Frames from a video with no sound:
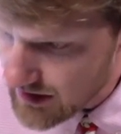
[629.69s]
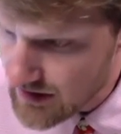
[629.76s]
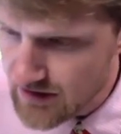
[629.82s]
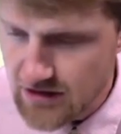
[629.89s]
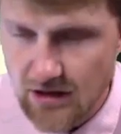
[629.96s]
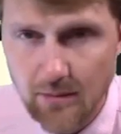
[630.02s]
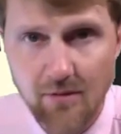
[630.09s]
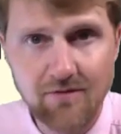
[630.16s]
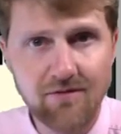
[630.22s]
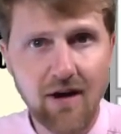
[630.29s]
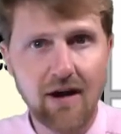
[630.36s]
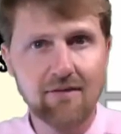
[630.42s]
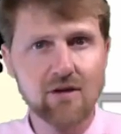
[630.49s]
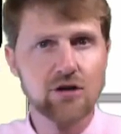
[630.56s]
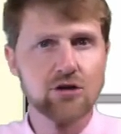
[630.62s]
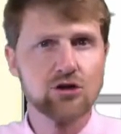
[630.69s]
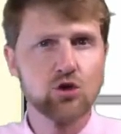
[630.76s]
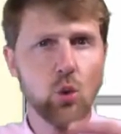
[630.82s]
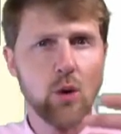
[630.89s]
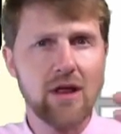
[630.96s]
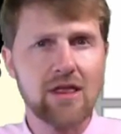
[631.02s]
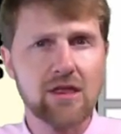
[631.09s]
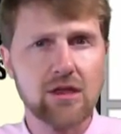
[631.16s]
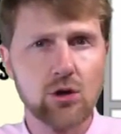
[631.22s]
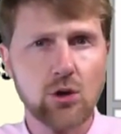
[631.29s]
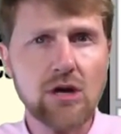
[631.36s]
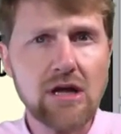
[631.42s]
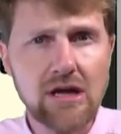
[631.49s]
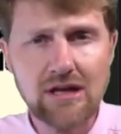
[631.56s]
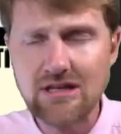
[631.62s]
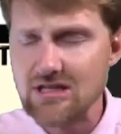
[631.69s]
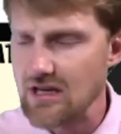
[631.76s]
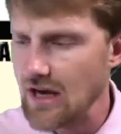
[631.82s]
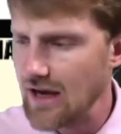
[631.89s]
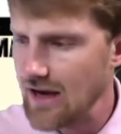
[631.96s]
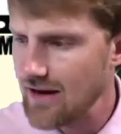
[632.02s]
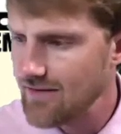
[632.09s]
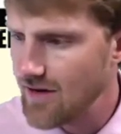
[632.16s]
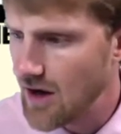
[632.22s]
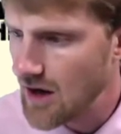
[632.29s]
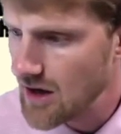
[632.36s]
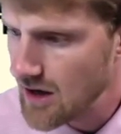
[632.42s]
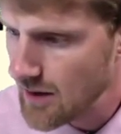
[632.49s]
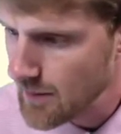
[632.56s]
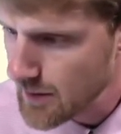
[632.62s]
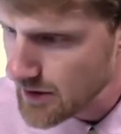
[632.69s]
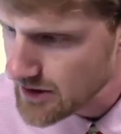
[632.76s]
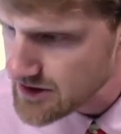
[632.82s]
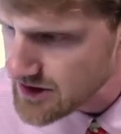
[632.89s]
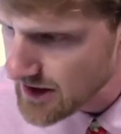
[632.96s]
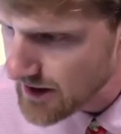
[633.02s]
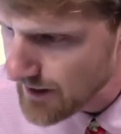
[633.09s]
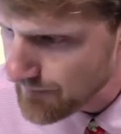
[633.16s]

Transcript: the sum of 523 consecutive odd numbers,